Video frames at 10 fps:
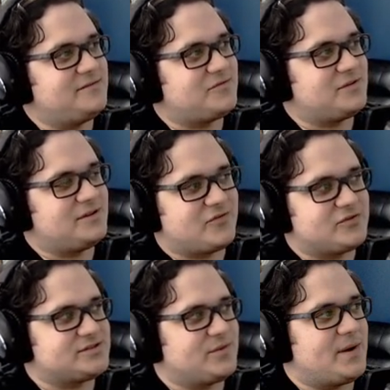of
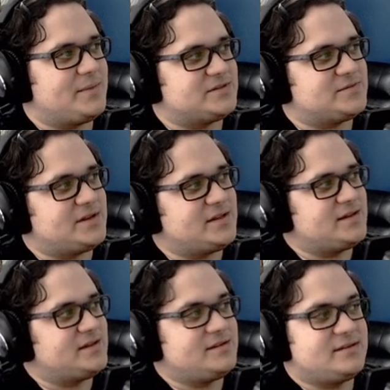course, no puppets, but.
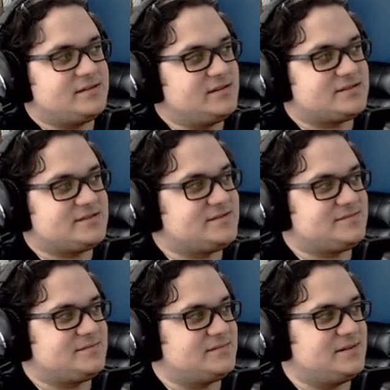Looks
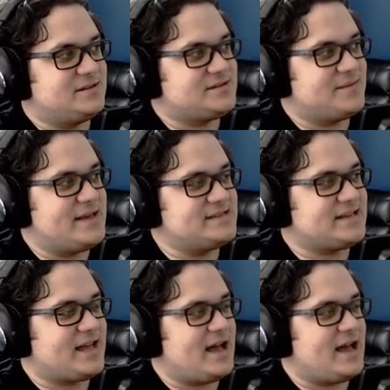looks amazing.